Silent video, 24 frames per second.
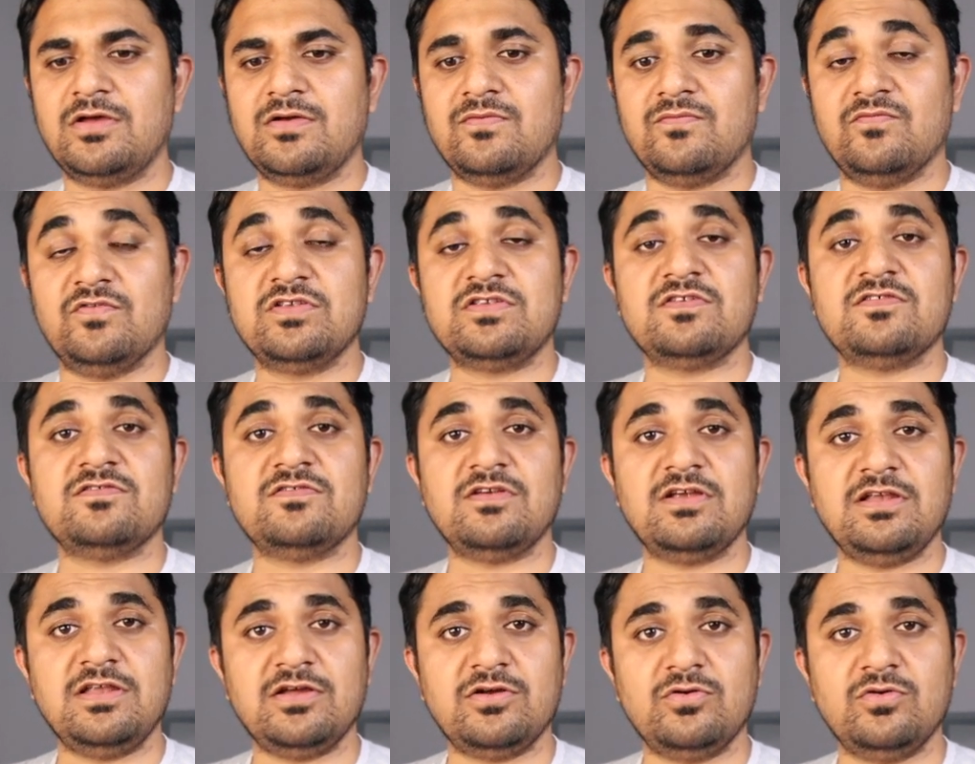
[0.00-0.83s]
which is
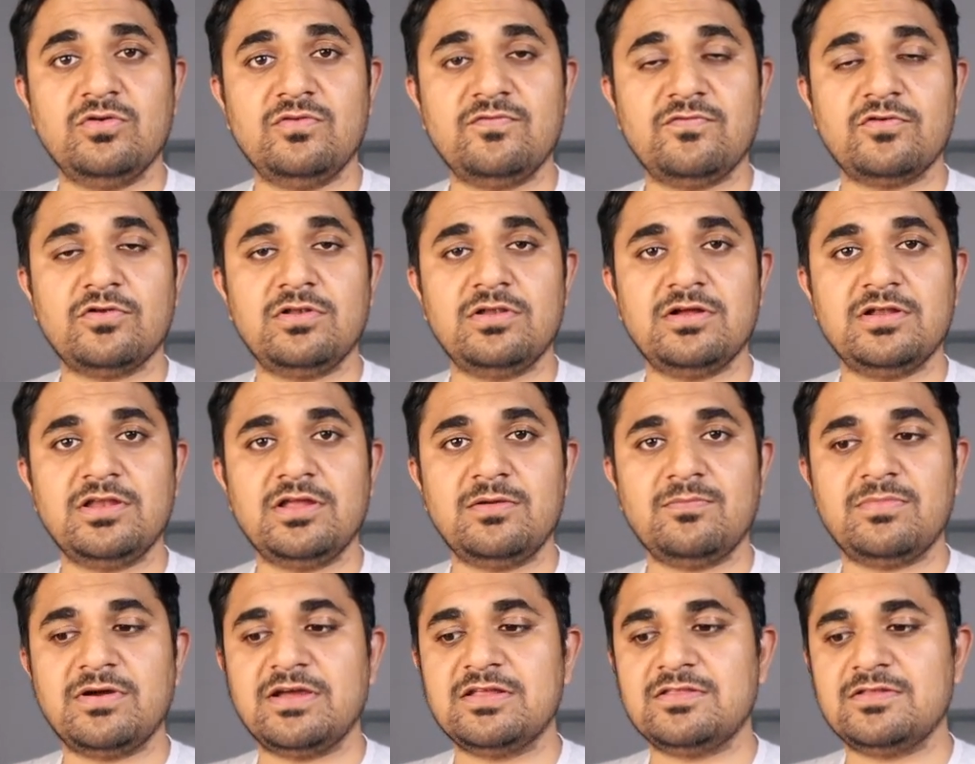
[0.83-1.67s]
really good for
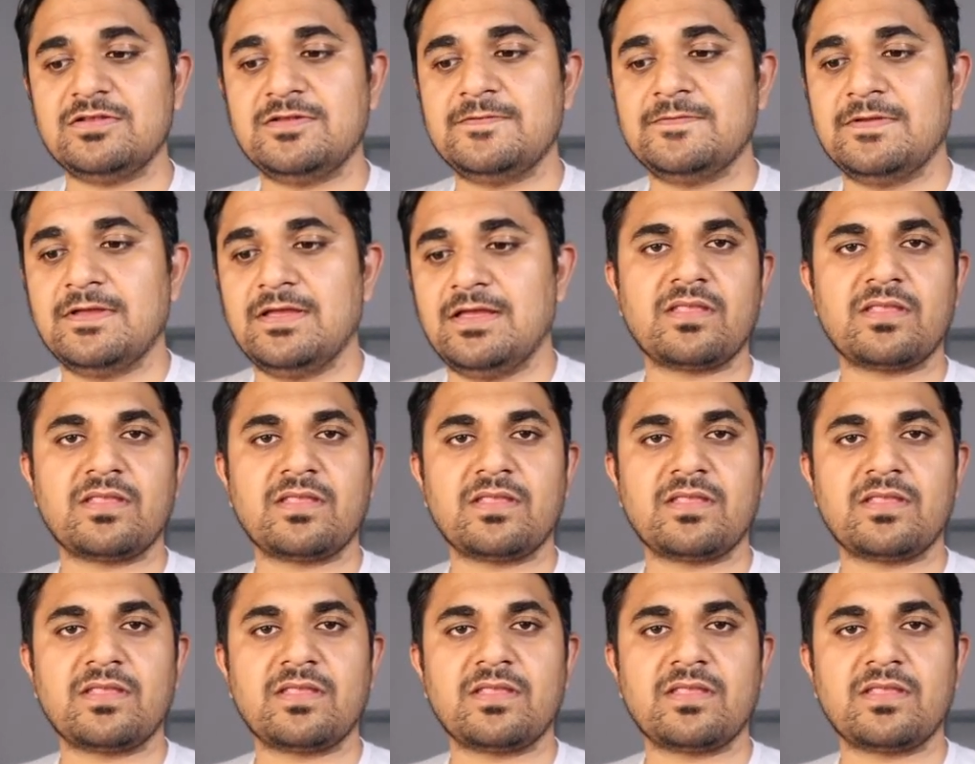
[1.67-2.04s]
learning Python